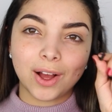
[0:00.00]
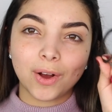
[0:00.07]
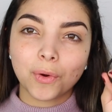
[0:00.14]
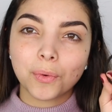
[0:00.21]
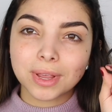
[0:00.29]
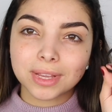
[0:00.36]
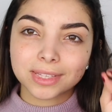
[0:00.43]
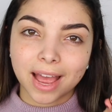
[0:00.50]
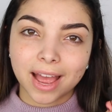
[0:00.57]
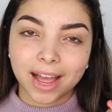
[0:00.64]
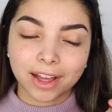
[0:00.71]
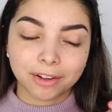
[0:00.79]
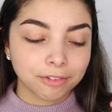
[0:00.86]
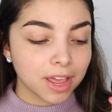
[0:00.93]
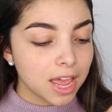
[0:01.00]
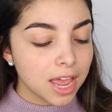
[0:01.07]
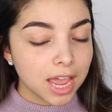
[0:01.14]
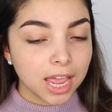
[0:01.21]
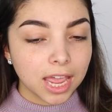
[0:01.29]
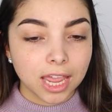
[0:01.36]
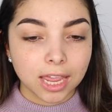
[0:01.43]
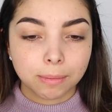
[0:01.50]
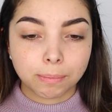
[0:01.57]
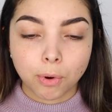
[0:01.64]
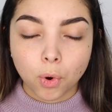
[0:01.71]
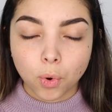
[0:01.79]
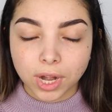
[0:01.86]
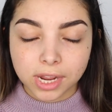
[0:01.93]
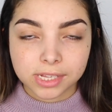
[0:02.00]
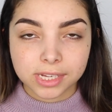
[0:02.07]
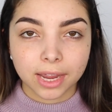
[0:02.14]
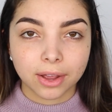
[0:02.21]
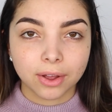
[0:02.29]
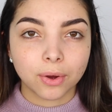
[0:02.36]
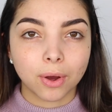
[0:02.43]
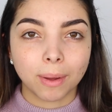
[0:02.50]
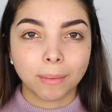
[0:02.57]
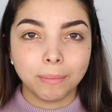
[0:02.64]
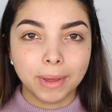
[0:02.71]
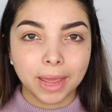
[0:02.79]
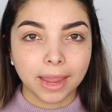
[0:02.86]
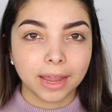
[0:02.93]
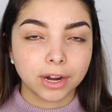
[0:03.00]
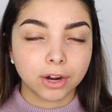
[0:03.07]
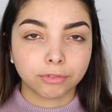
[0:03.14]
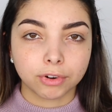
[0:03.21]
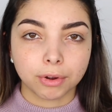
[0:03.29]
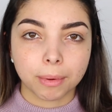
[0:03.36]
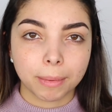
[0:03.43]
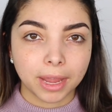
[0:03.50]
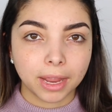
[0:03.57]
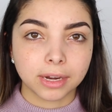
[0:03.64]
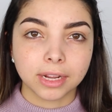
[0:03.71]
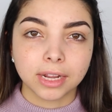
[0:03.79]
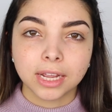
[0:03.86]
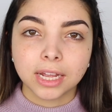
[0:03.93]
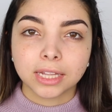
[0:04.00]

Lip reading: always have a ponytail band, rubber band,